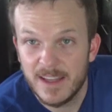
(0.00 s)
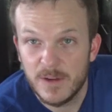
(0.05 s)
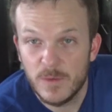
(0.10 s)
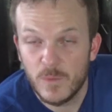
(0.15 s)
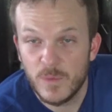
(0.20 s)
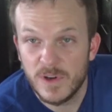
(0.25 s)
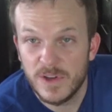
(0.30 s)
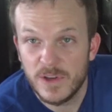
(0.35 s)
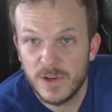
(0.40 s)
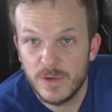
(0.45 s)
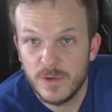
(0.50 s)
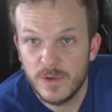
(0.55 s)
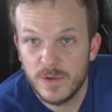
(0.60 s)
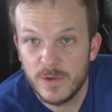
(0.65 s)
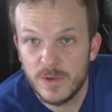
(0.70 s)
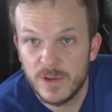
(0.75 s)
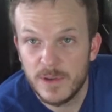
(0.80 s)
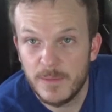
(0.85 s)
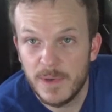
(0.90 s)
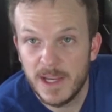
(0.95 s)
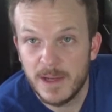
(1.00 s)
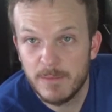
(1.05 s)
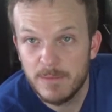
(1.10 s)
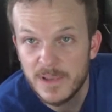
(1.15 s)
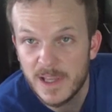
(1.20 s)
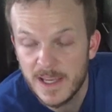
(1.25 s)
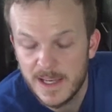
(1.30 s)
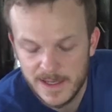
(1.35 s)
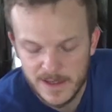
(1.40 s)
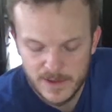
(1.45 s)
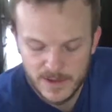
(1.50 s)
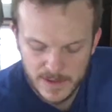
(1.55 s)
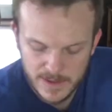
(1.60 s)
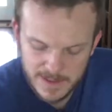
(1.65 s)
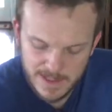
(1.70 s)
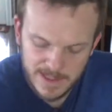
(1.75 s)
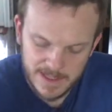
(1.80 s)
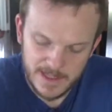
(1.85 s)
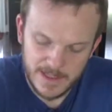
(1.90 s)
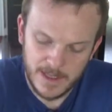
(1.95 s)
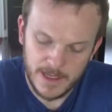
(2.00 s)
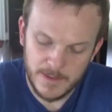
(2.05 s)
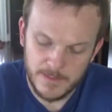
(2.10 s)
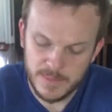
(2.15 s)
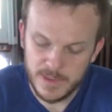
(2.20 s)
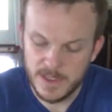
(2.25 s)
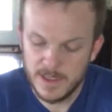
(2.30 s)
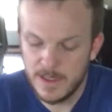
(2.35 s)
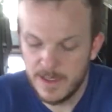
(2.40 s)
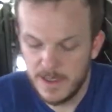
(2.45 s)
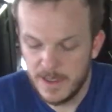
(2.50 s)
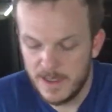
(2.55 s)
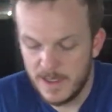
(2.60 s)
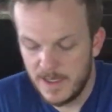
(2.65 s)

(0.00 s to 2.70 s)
and then when you do the main blade, it'll clean it up.